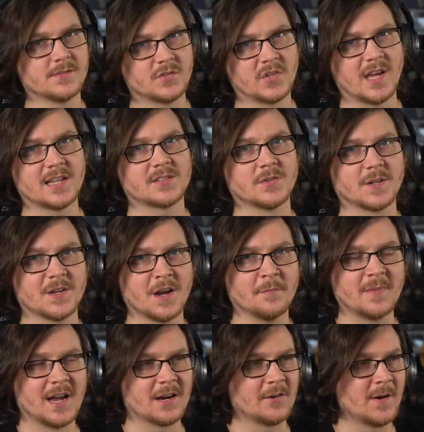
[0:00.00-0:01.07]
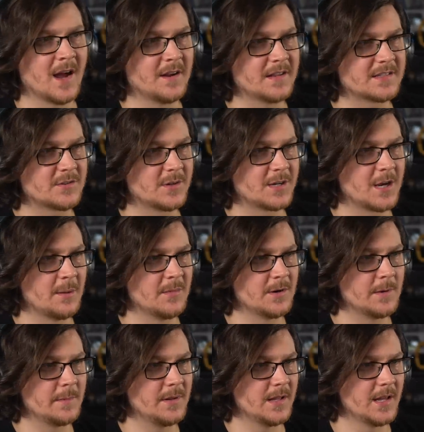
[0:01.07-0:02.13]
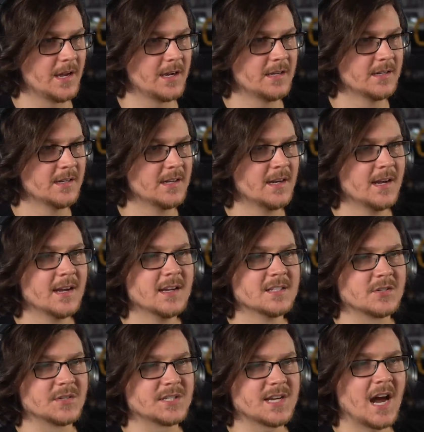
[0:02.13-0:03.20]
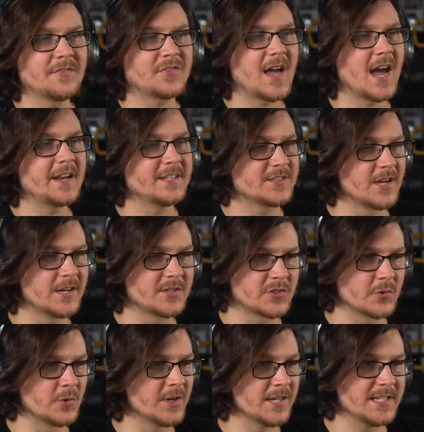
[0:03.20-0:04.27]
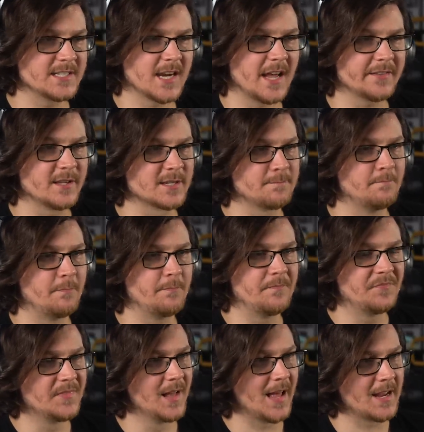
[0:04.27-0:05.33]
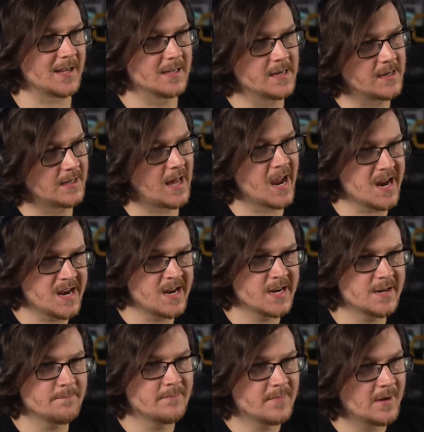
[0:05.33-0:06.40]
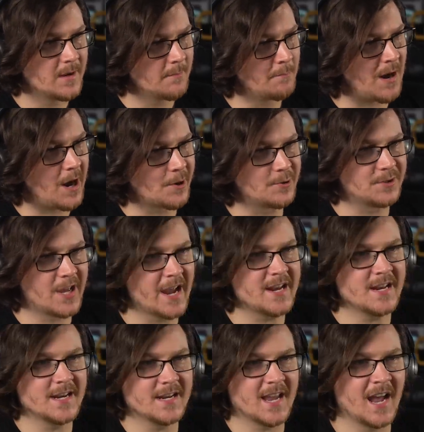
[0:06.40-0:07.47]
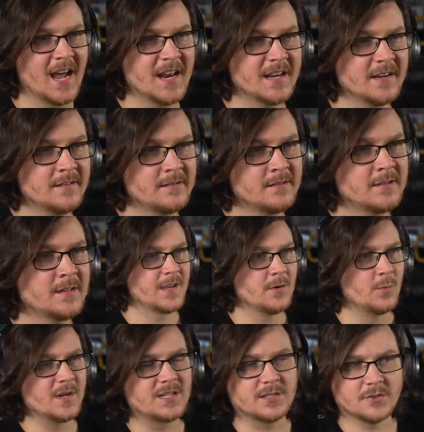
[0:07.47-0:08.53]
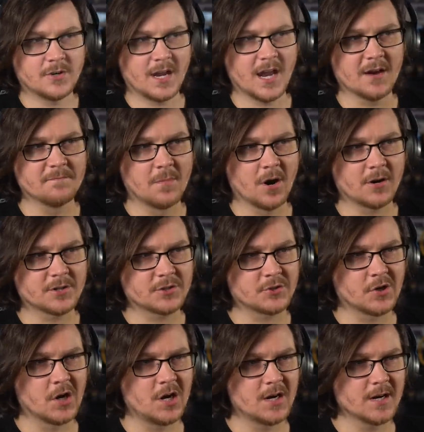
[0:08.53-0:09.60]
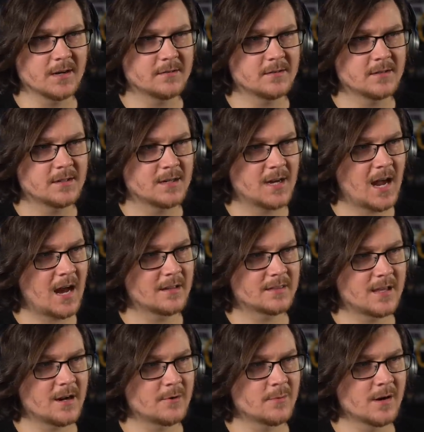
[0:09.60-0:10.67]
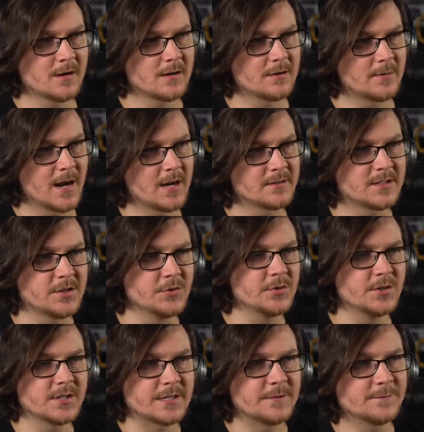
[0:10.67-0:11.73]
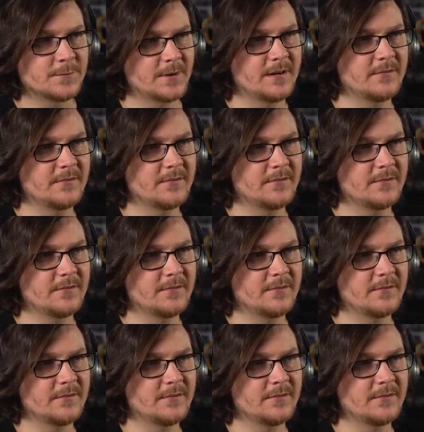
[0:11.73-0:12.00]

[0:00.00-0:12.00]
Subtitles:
So that's going to come back around. That's going to come into play. So he's got that. He's got a sword. He's got this, like, lightning bottle, lightning cannon. We still have Mark Strong out there running around too, looking for